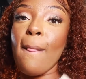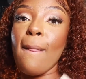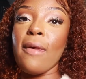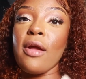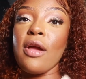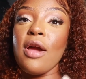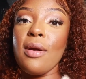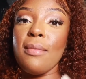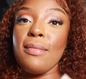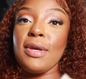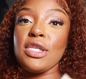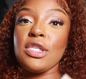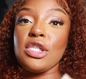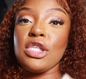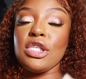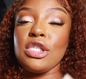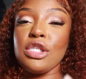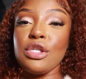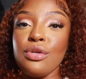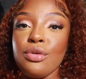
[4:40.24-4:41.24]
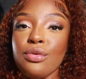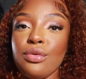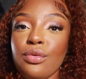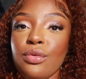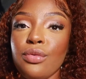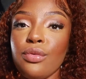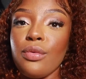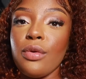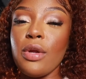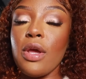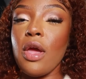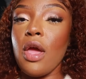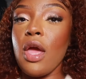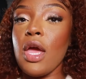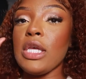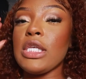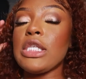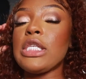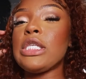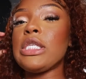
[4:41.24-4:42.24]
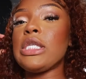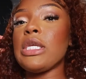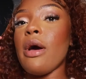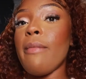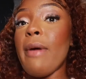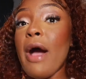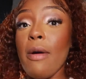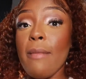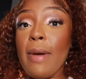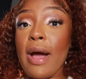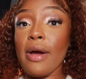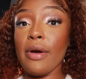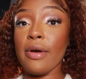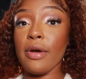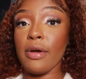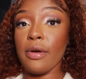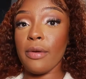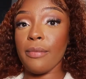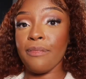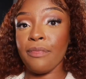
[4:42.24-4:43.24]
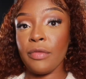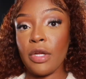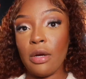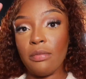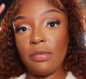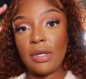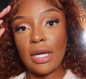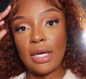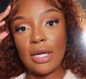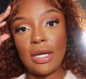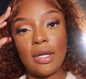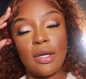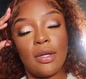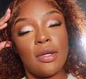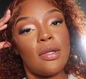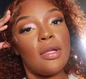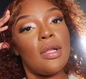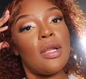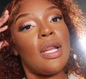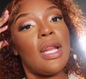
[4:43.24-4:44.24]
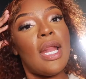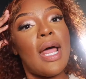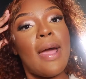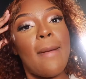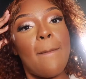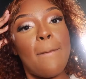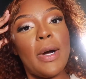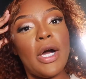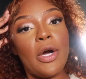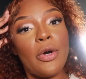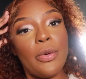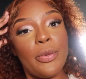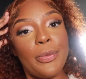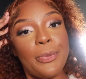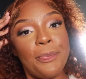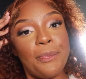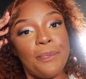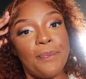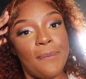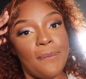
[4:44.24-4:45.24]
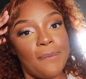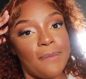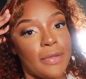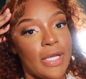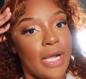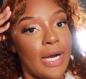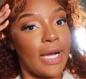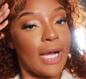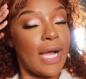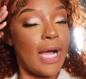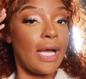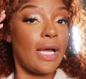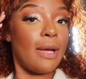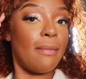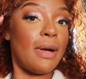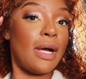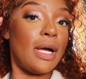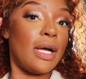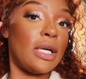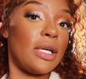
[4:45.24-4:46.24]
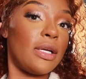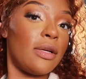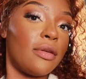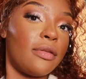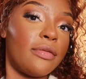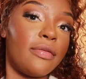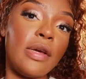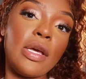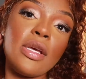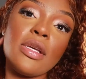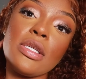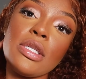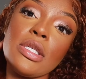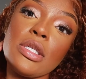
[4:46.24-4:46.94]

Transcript: coming soon about my um updated lipo that i got in my face